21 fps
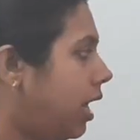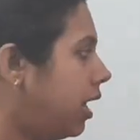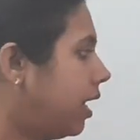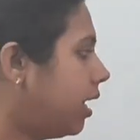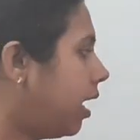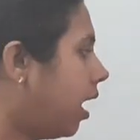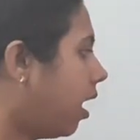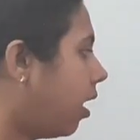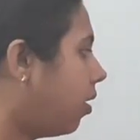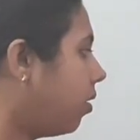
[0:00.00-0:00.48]

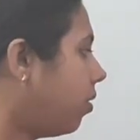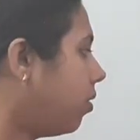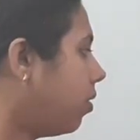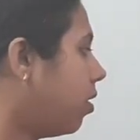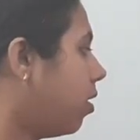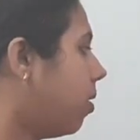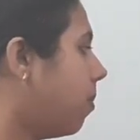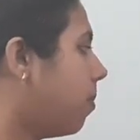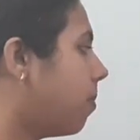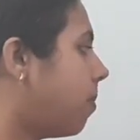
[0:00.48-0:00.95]
Now
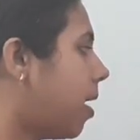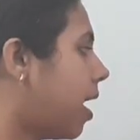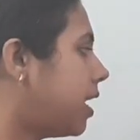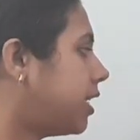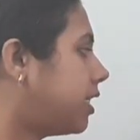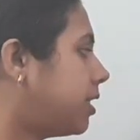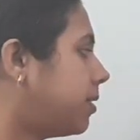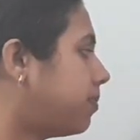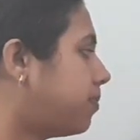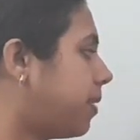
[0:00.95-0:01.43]

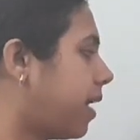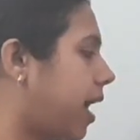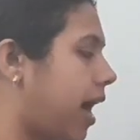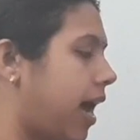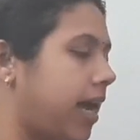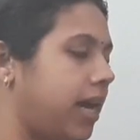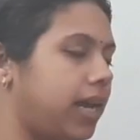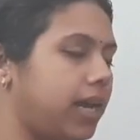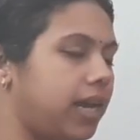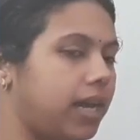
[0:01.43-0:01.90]

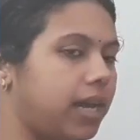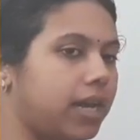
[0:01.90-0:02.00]
multiply